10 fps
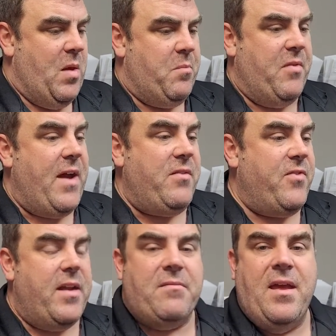provide
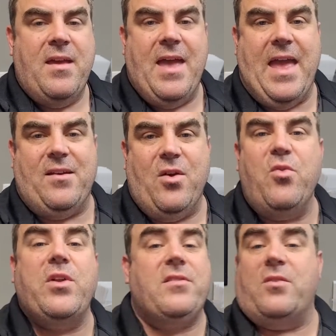fun. And
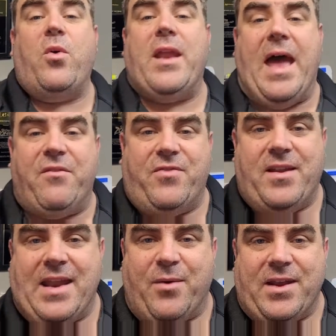who doesn't want to have
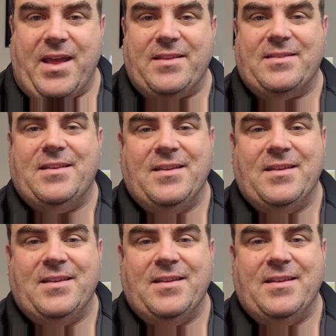fun nowadays?